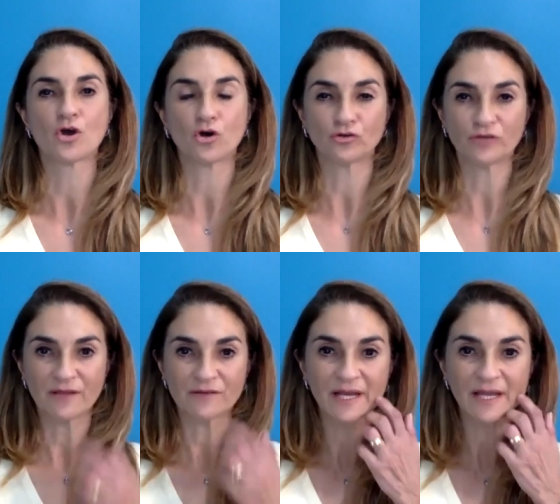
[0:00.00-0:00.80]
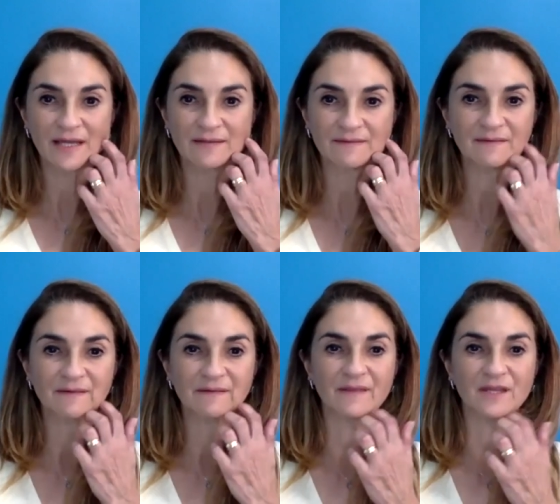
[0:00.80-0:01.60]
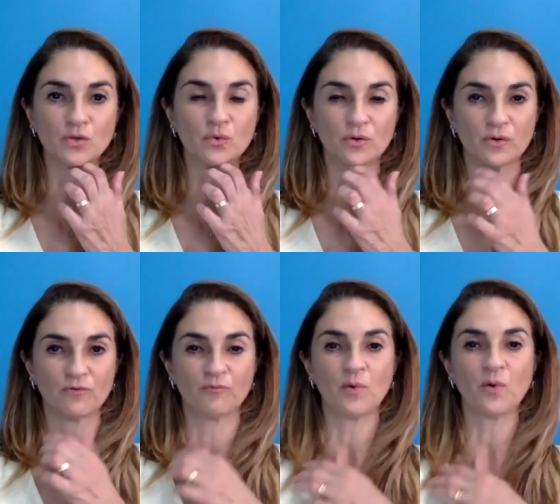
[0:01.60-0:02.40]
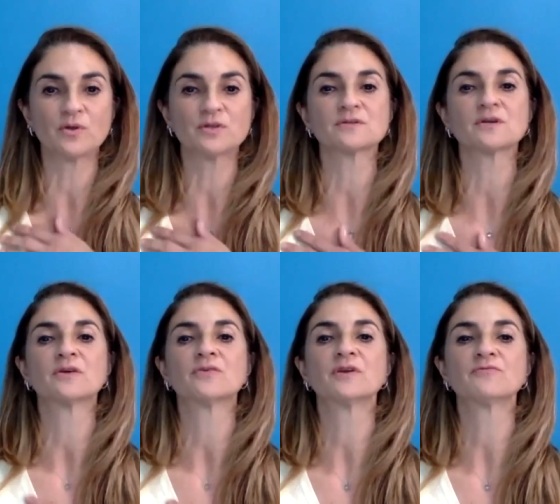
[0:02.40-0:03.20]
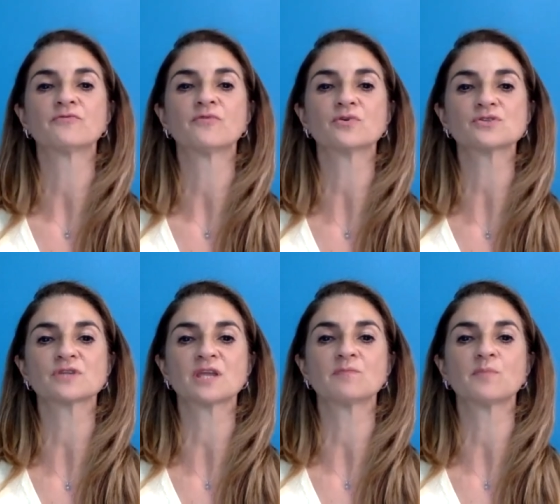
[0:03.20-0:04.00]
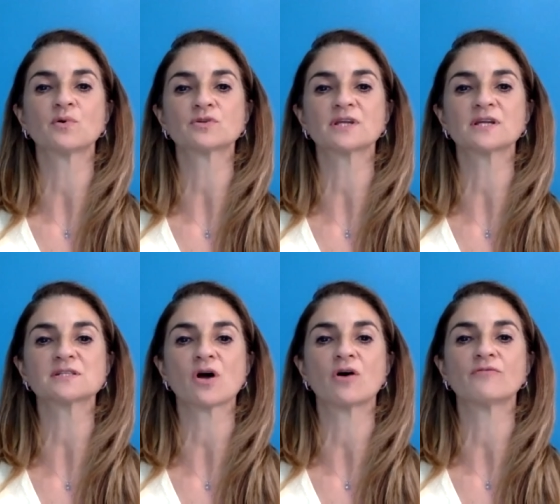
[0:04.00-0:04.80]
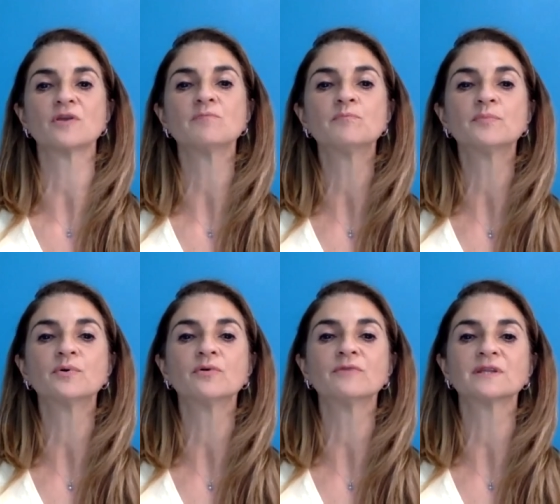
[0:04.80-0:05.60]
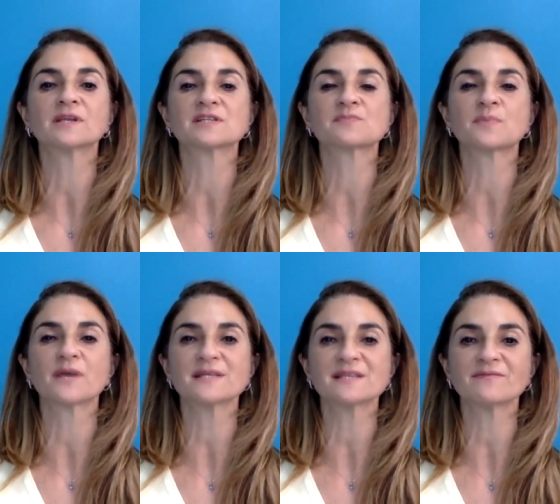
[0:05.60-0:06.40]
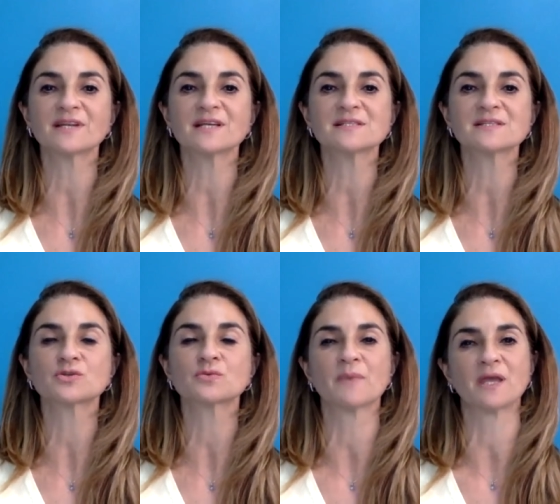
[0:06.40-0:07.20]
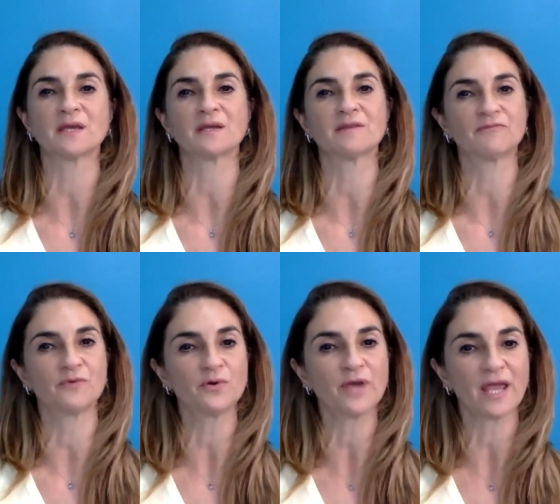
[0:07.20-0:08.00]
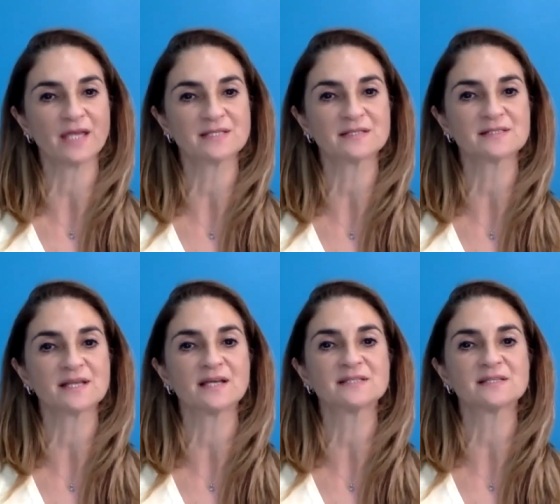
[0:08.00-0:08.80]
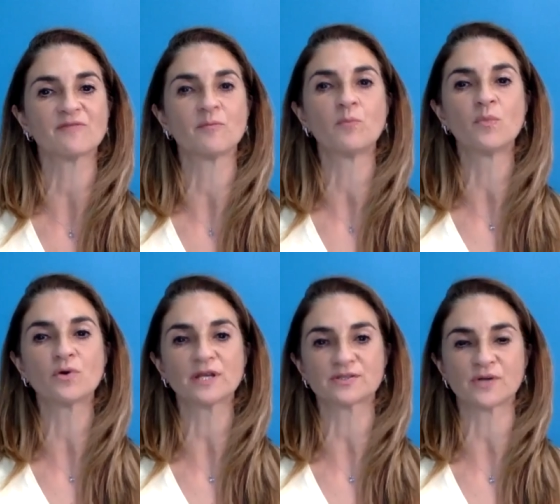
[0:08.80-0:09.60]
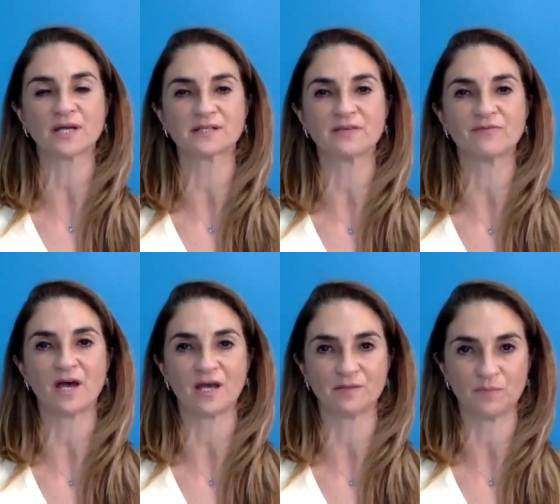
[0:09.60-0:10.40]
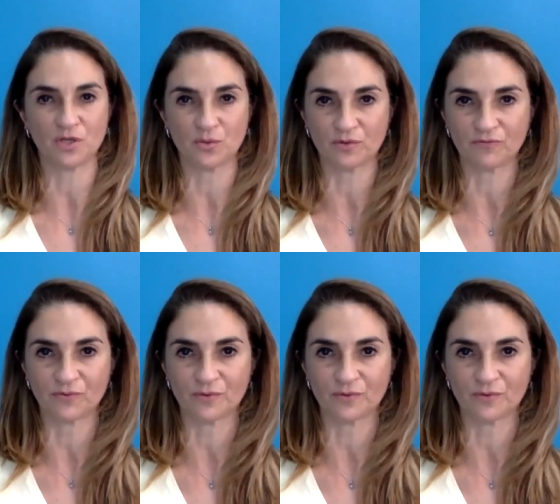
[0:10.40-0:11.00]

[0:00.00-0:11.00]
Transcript: On the other hand, the new code of points reinforce the importance of improving the expressiveness to make the floor exercise more attractive and beautiful.